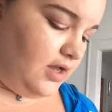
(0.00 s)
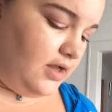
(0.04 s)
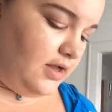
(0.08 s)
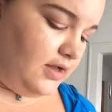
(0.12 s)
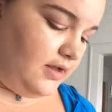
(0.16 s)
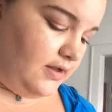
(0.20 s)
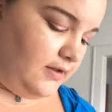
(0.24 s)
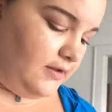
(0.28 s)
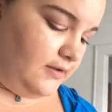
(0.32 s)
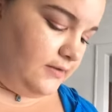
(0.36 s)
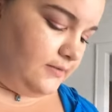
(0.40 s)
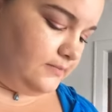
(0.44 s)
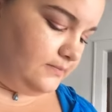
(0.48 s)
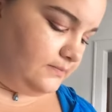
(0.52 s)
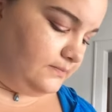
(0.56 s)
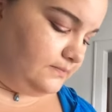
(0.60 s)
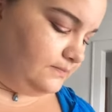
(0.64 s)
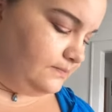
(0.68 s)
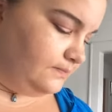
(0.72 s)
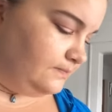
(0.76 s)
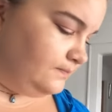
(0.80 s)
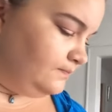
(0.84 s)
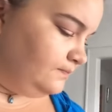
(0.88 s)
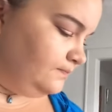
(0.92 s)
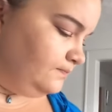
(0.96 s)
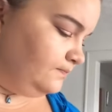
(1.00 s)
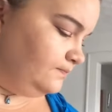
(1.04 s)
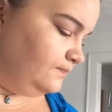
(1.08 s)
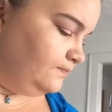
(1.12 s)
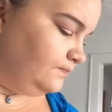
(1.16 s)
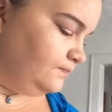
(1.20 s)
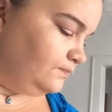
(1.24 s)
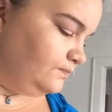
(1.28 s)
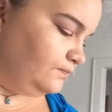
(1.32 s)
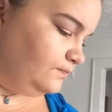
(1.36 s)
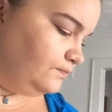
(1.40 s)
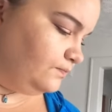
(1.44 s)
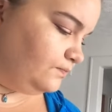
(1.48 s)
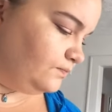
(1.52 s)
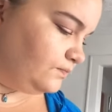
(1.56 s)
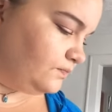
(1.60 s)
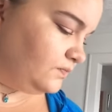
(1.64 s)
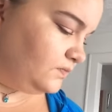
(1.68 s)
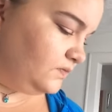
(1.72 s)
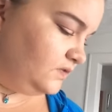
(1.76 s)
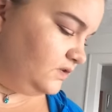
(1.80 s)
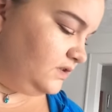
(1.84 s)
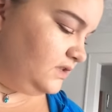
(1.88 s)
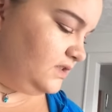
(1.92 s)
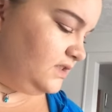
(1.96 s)
Um,
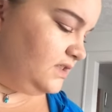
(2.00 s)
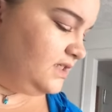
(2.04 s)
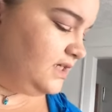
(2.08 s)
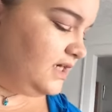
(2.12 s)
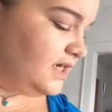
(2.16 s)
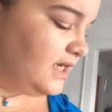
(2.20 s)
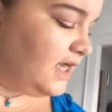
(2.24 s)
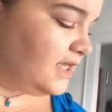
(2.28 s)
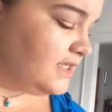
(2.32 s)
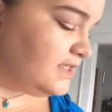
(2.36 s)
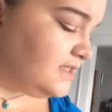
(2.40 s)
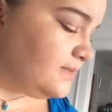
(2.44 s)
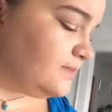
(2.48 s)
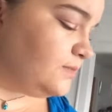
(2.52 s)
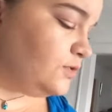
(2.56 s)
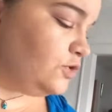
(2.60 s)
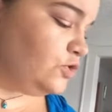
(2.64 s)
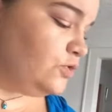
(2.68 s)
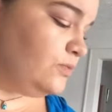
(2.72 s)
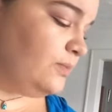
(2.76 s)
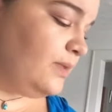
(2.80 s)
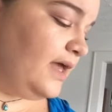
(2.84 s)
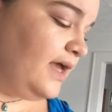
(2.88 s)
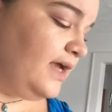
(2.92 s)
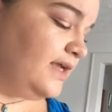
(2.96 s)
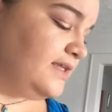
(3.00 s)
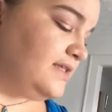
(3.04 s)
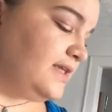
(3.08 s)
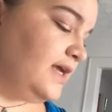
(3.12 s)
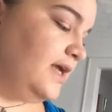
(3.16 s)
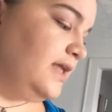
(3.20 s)
then I got some Jumex.